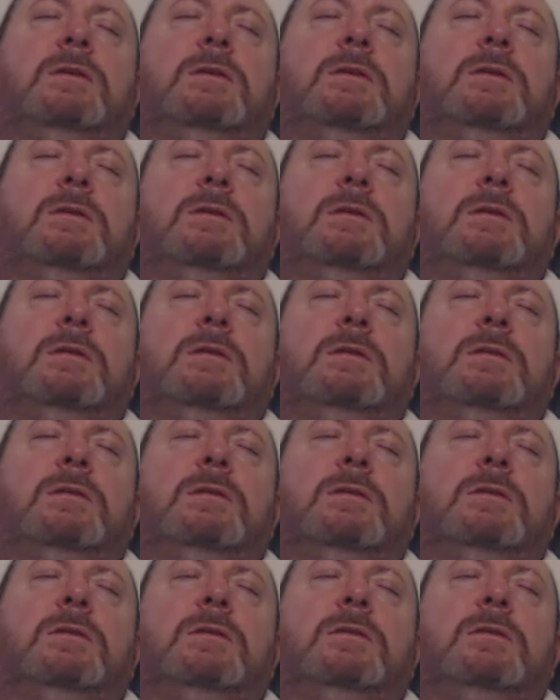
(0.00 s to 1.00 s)

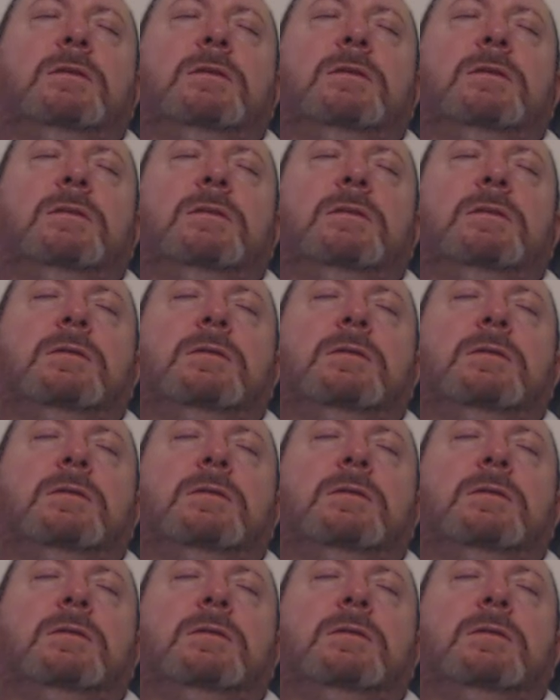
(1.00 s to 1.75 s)
Nothing is said.